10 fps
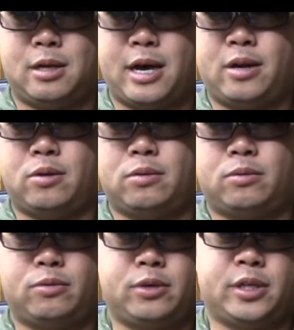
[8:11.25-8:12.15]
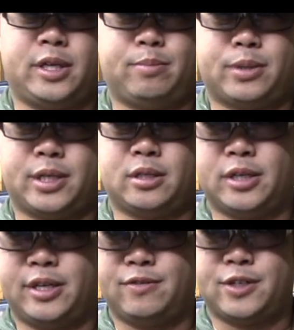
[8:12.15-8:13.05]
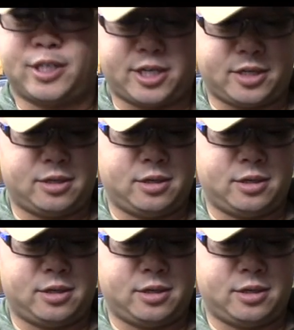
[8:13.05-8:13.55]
I don't really particularly give a shit.